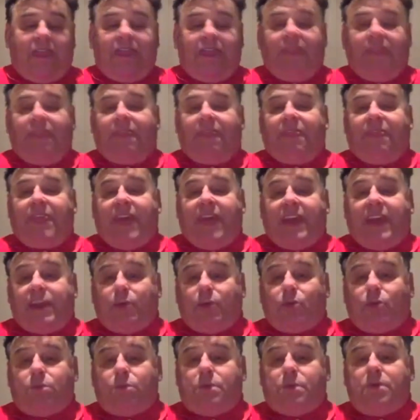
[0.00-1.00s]
that he
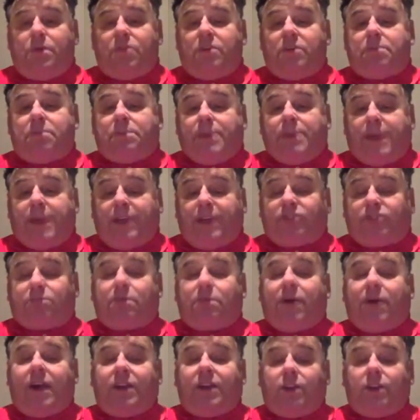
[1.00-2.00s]
would be replaced
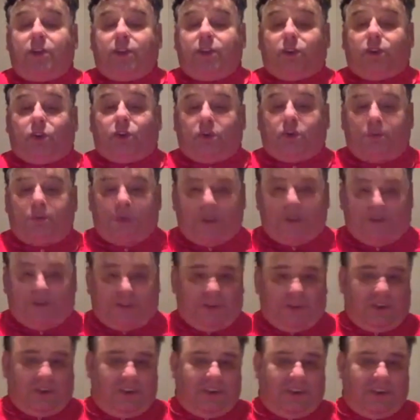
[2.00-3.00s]
by another good minister,
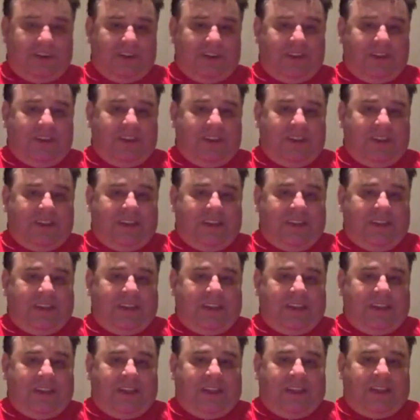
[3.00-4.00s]

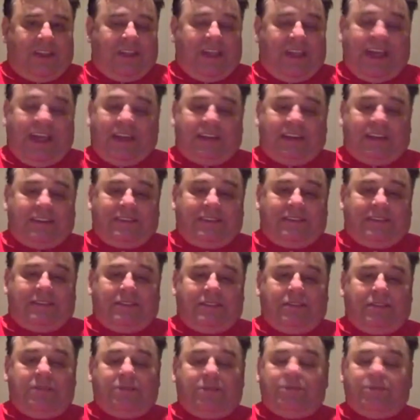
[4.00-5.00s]
that
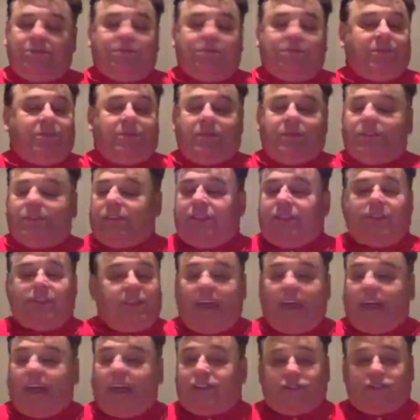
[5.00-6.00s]

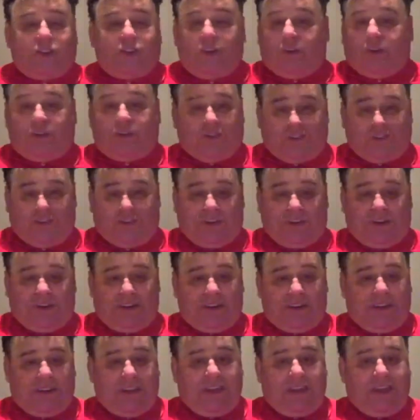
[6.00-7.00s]
that church
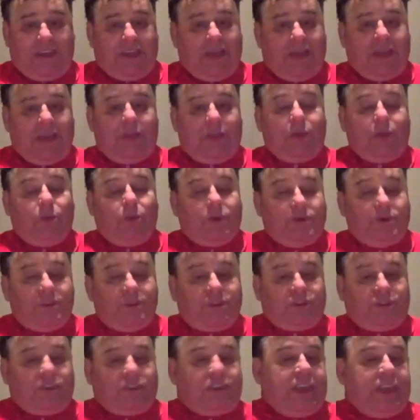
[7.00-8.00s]
and the witness
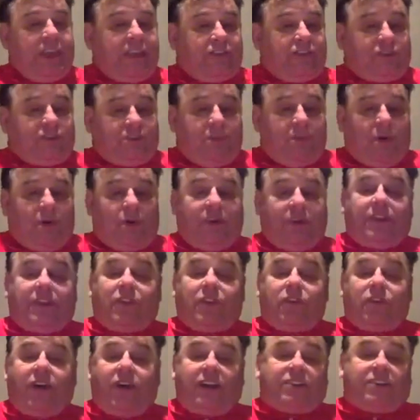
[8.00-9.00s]
and testimony and the
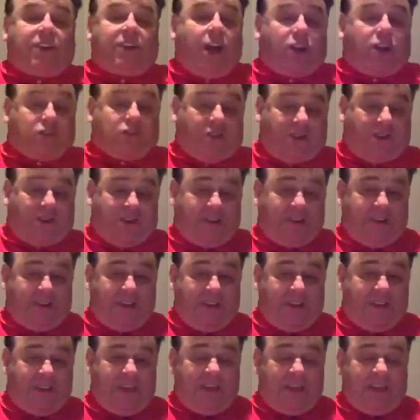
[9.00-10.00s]
right doctrine
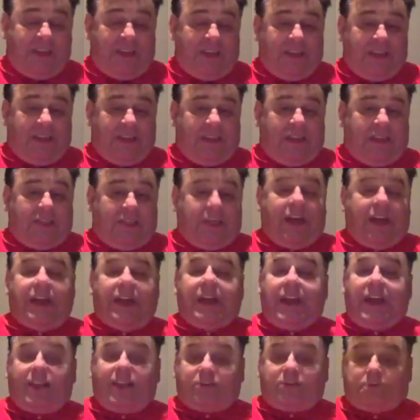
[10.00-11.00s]
that it
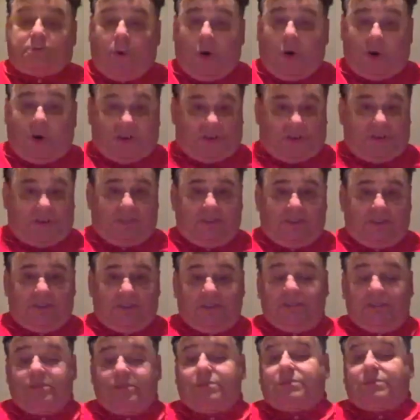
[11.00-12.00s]
has brought
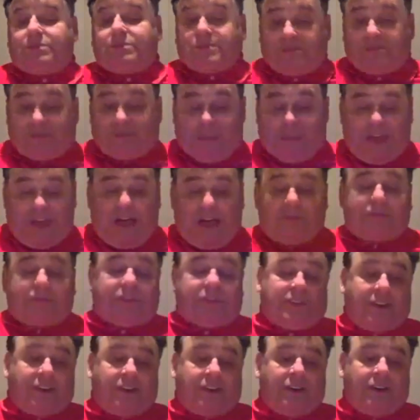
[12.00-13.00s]
to
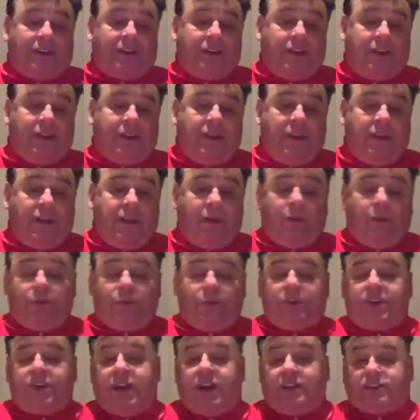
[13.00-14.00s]
Alfredton would
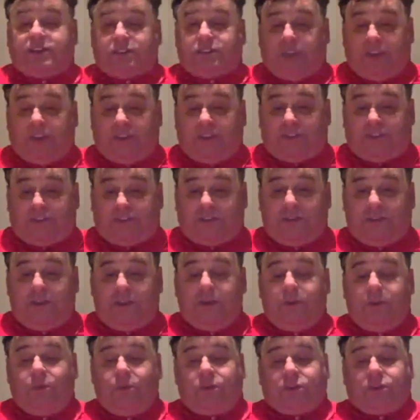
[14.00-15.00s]
not cease
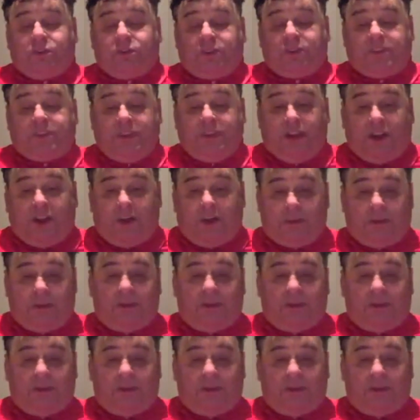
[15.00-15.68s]
with the retirement